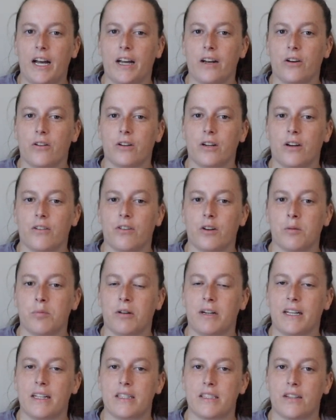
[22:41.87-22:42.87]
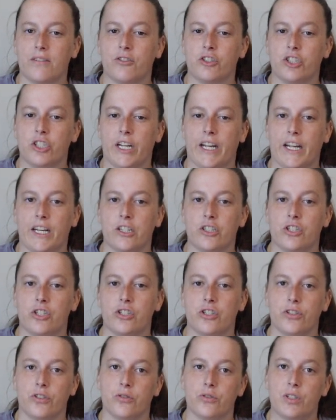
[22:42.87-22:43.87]
I don't know if her plans have
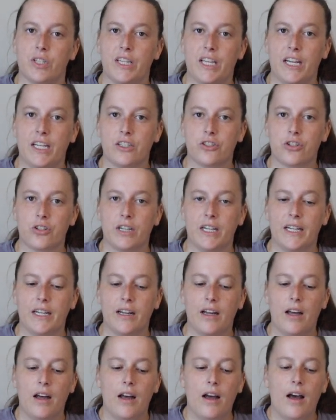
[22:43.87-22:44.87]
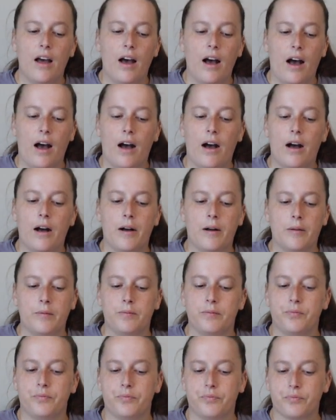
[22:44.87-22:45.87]
changed due to the injury.
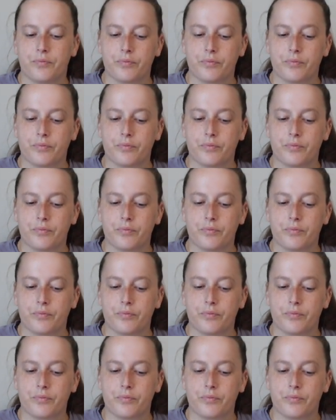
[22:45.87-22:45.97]
Um,